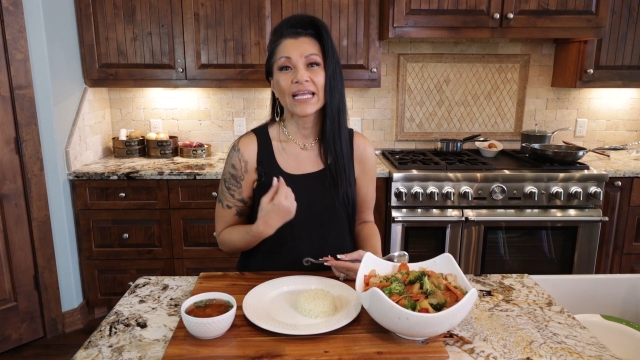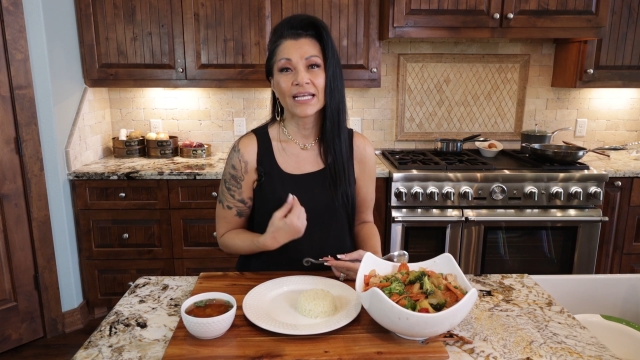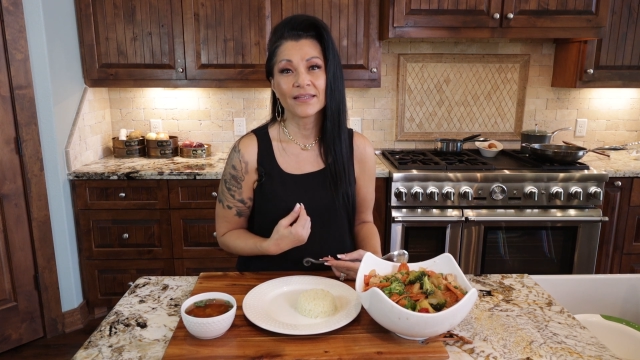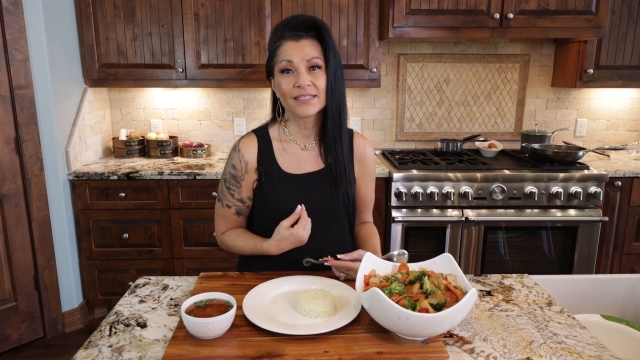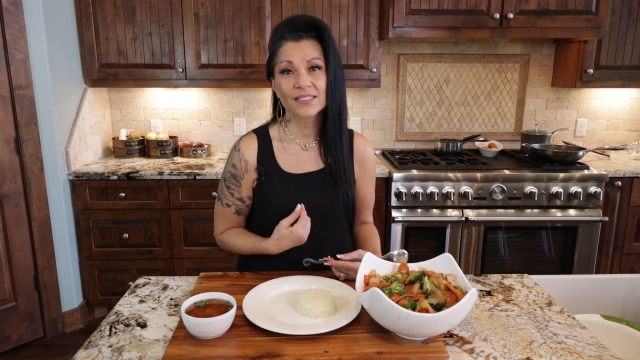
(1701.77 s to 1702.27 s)

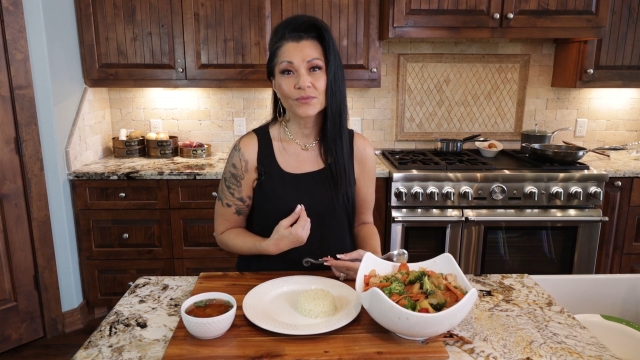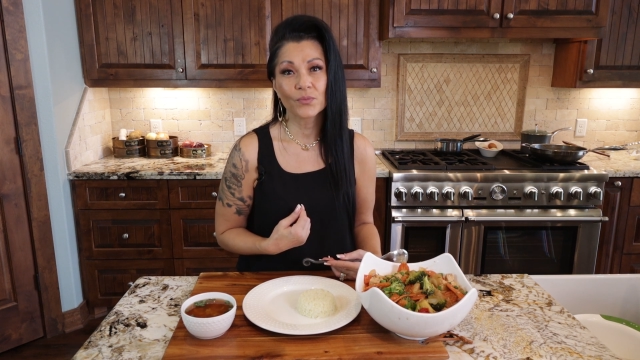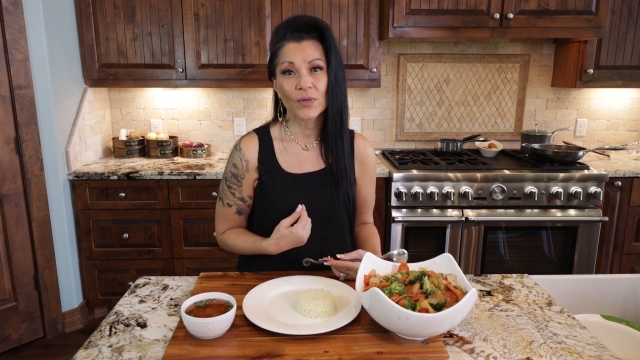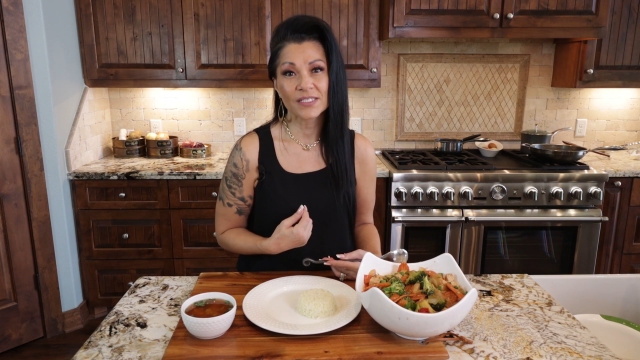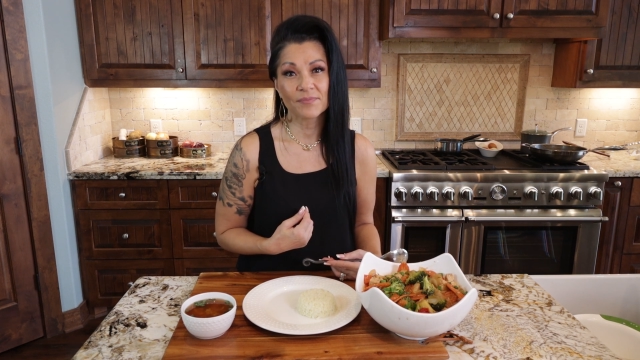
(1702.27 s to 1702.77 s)
And this
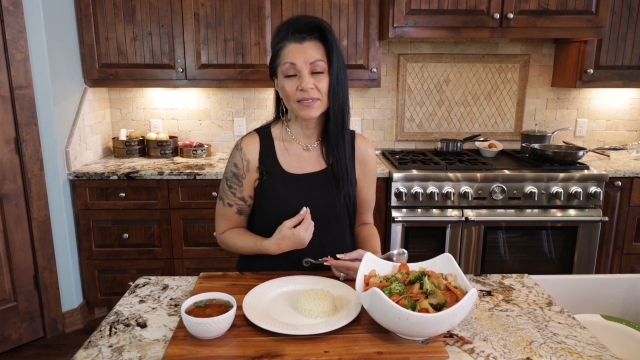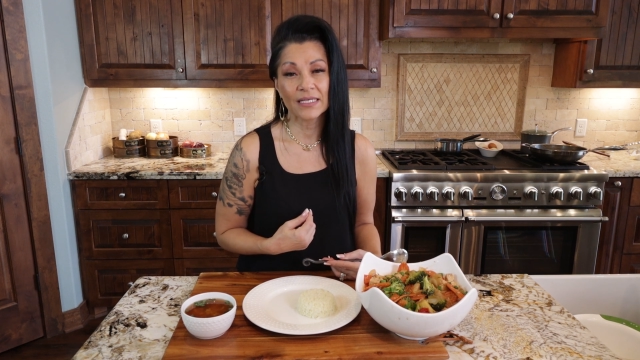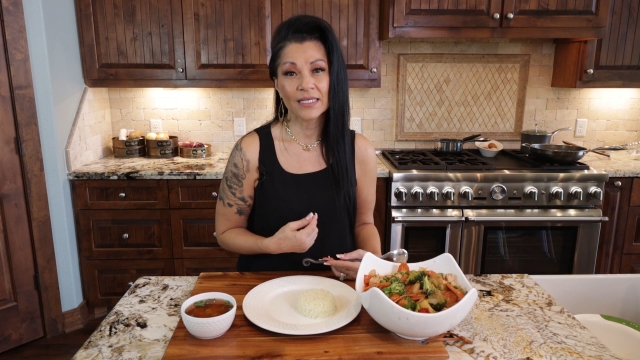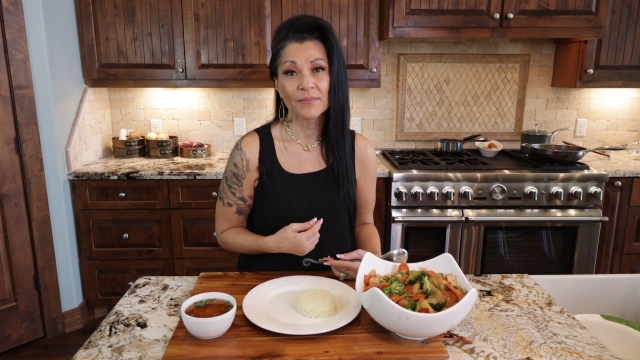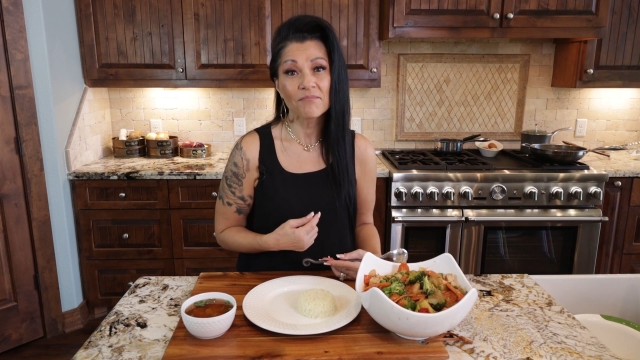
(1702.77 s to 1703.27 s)

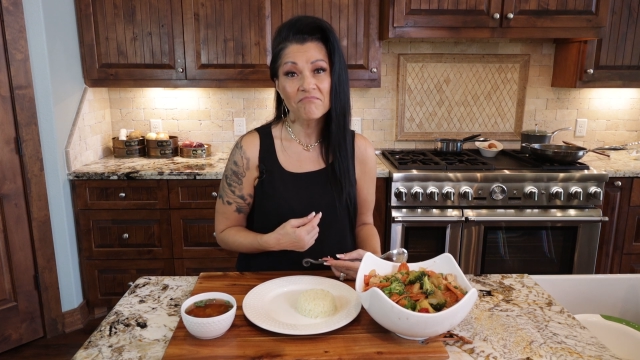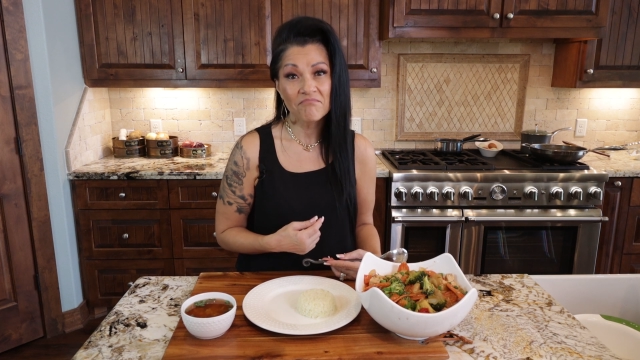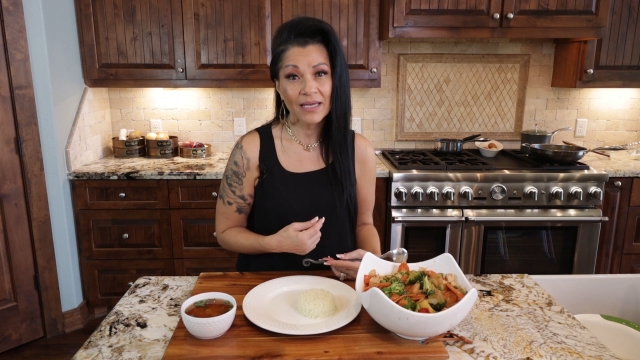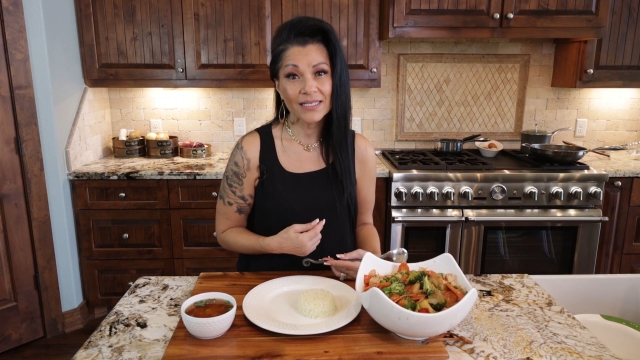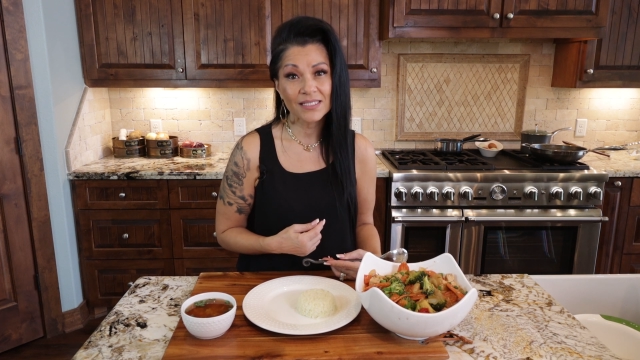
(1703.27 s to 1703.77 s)
recipe
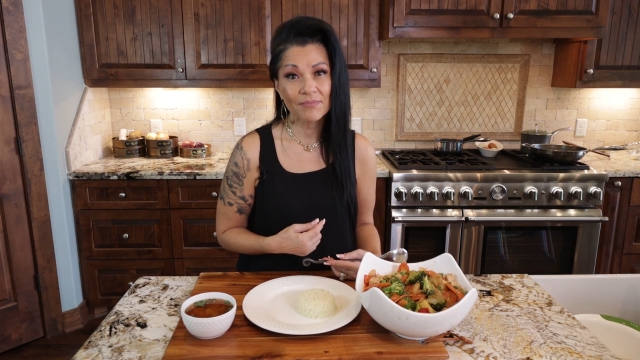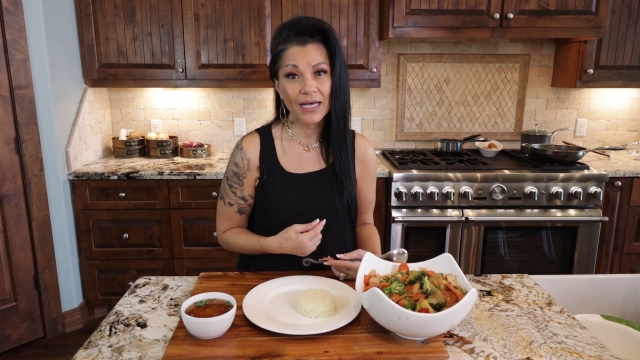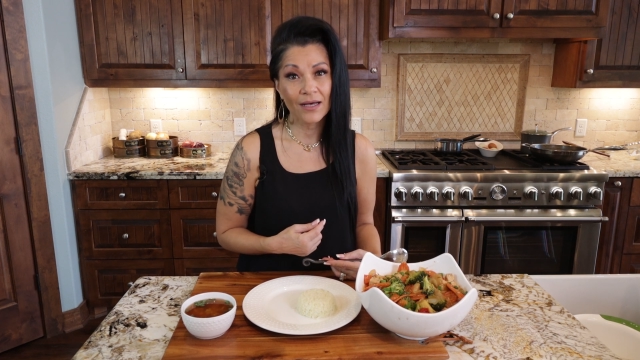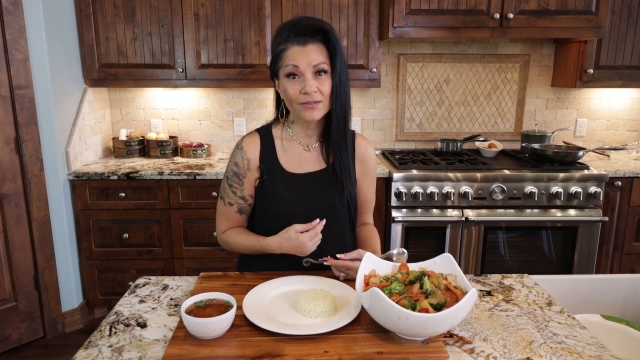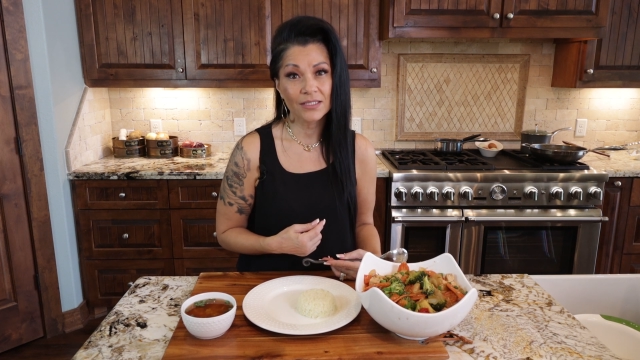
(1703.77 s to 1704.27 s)
makes
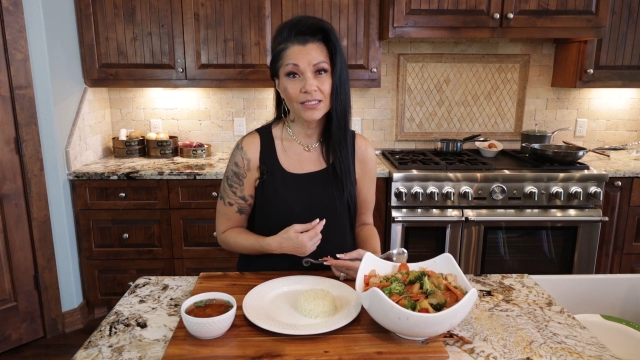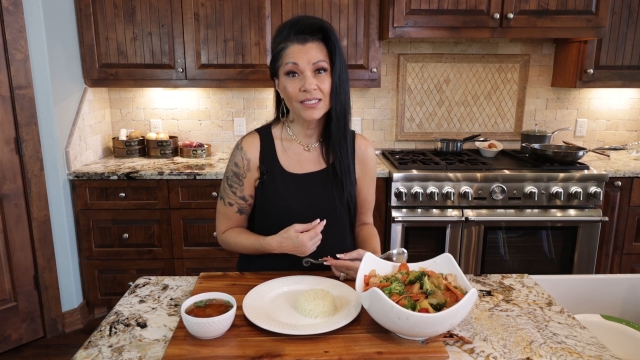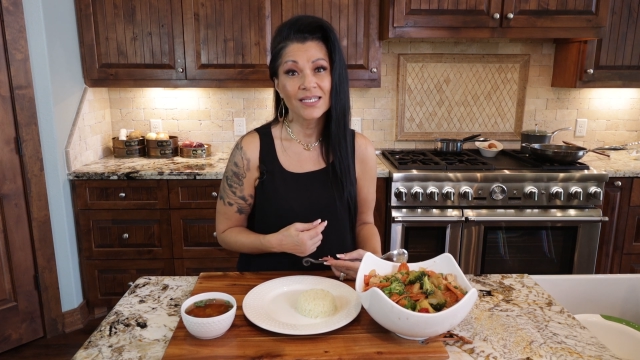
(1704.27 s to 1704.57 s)
about